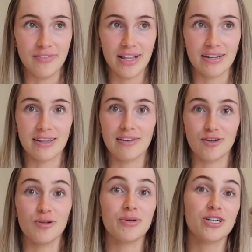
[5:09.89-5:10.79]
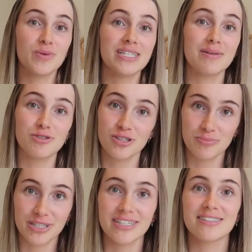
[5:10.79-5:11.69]
valid in that room because we ended up choosing
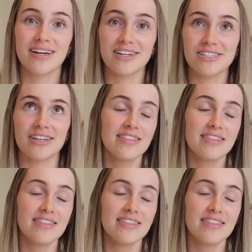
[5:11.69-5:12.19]
Predestination.